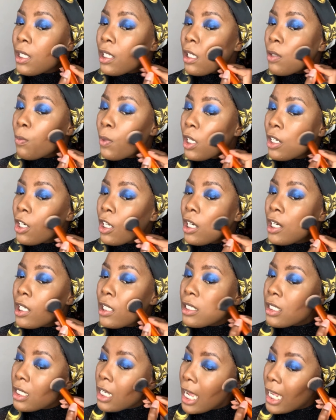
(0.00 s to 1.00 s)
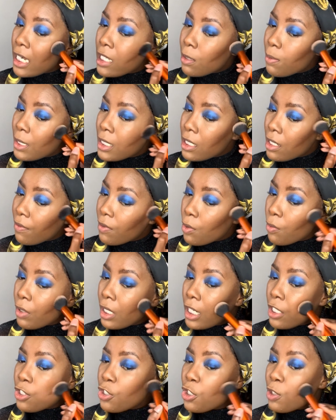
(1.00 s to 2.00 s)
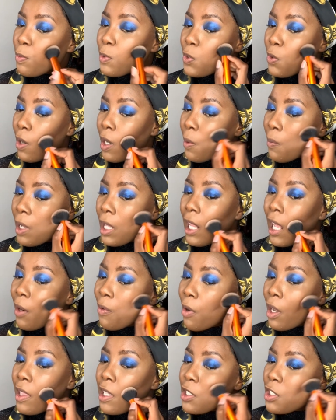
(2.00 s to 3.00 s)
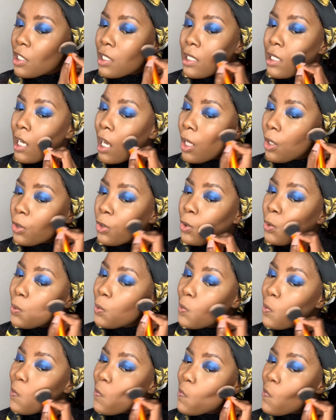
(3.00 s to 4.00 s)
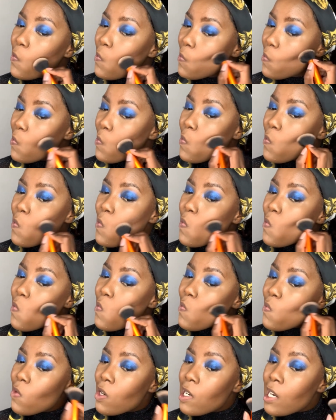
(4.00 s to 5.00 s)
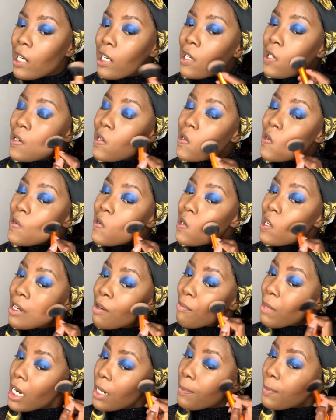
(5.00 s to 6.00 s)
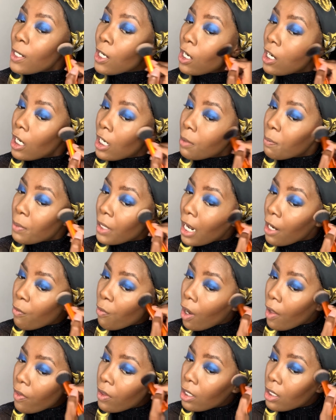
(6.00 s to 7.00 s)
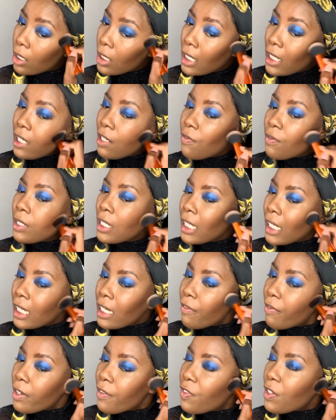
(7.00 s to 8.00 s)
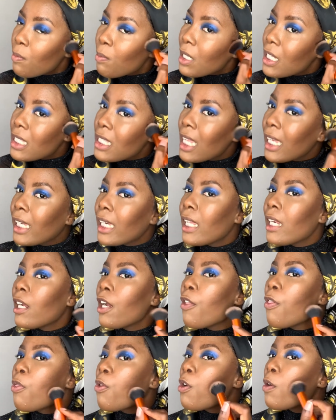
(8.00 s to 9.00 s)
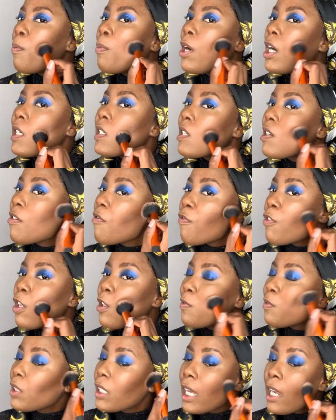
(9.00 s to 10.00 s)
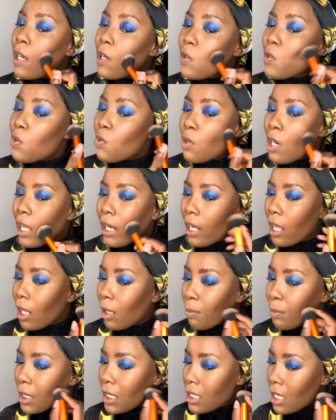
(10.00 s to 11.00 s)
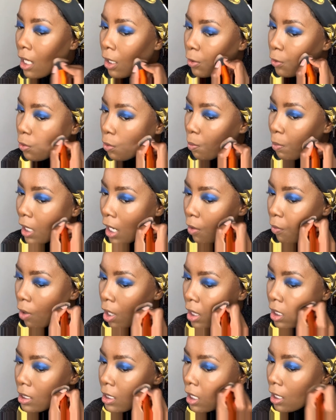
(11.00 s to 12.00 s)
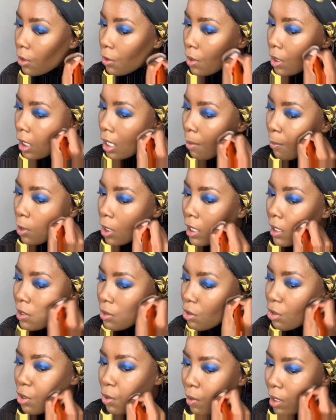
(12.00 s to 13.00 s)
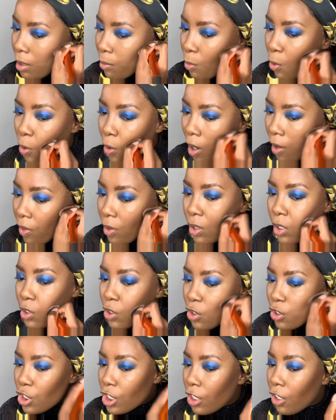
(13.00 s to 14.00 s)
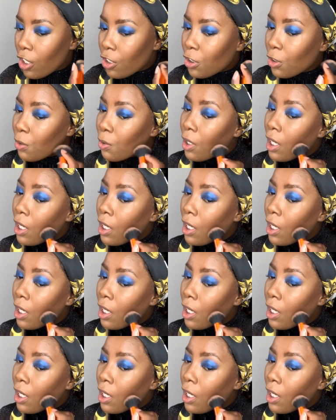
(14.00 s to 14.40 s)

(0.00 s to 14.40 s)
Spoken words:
and whatnot, and especially if the relationship is going well. I'd rather just tell you. Like, it might be hard, but I'd rather, even if it means like getting a third party involved to like help me tell you, but I'd rather tell you that I'm not into you anymore rather than to cheat on you.